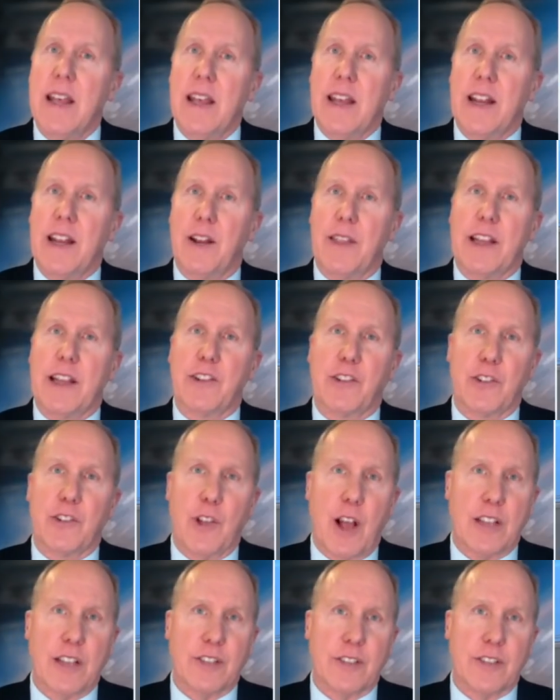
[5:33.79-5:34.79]
you know, they just
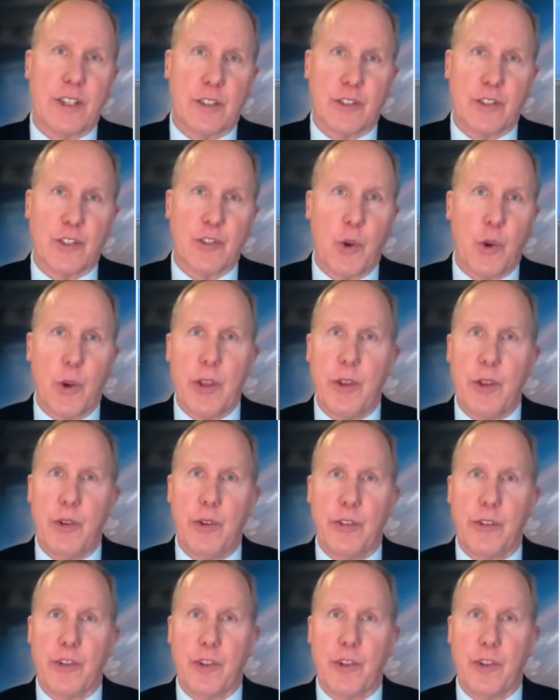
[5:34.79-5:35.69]
lost their Soyuz